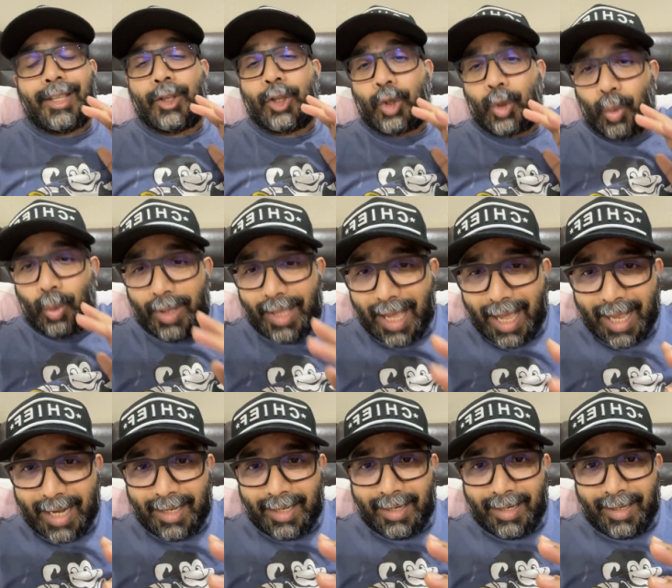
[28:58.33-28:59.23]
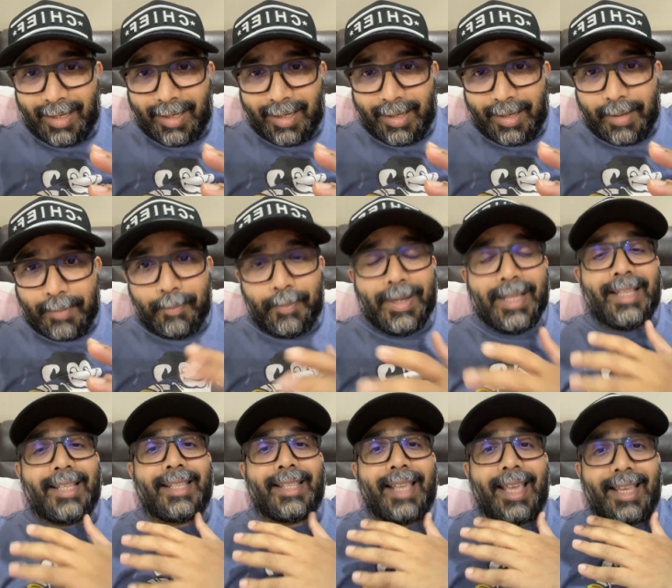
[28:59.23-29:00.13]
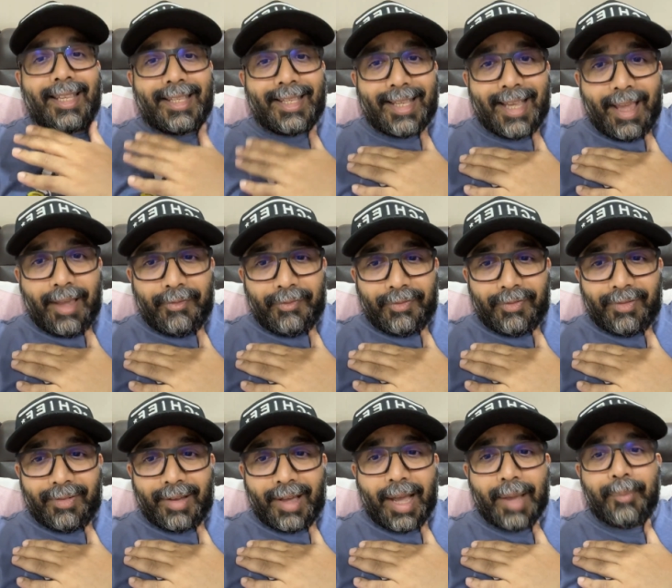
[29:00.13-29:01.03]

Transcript: in Sudan, Please stay safe.